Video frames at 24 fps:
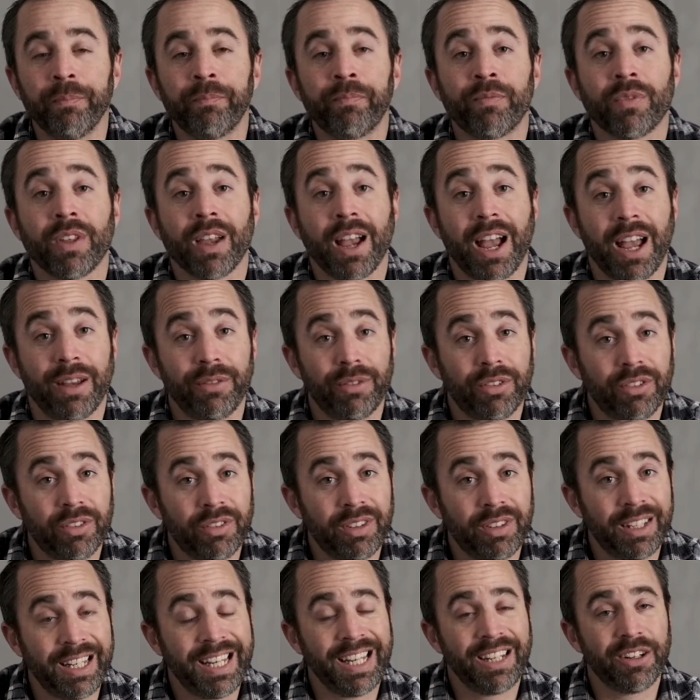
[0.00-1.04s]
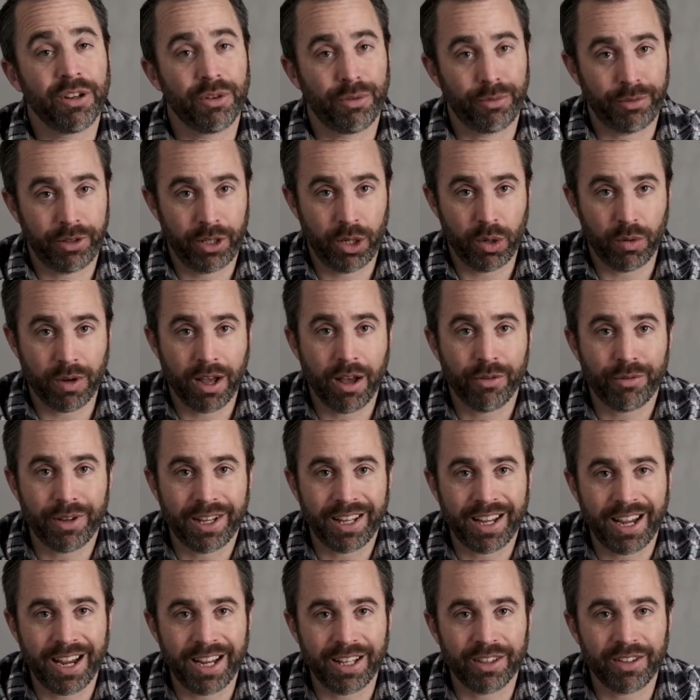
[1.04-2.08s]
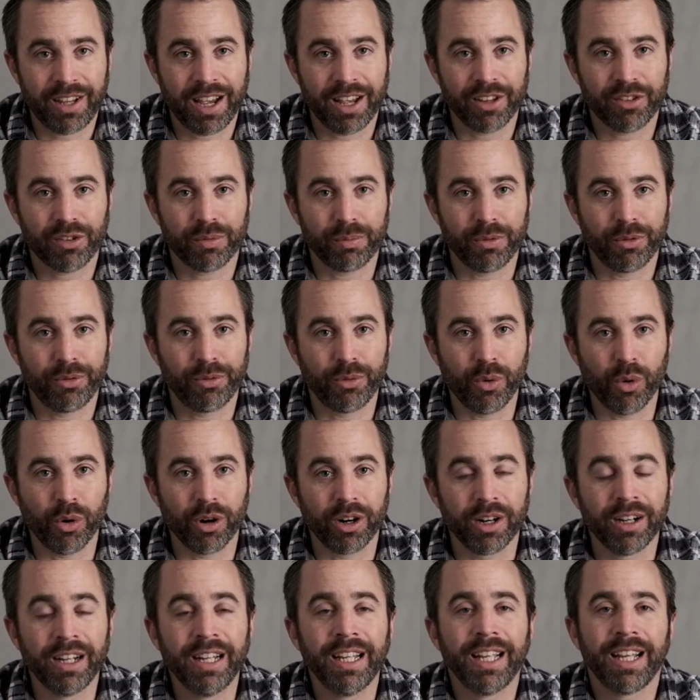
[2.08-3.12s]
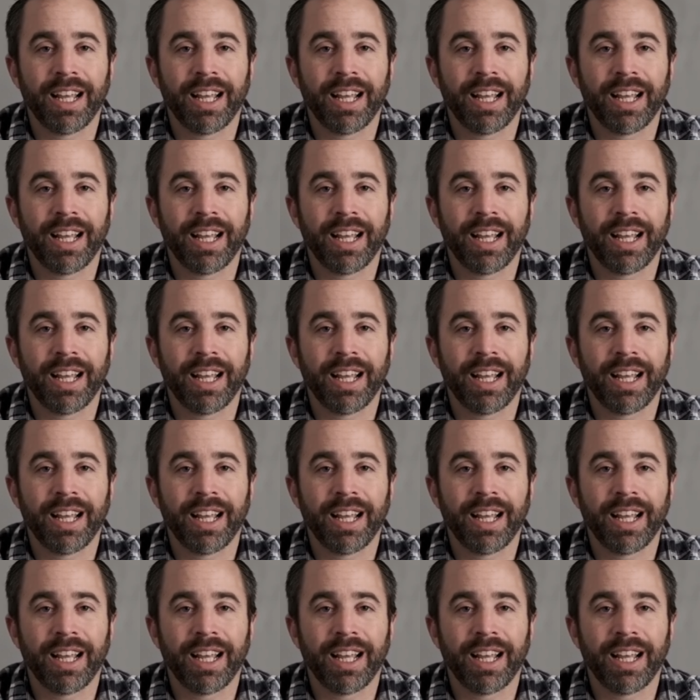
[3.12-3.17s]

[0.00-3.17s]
Highly, highly, highly recommend. And the last video I watched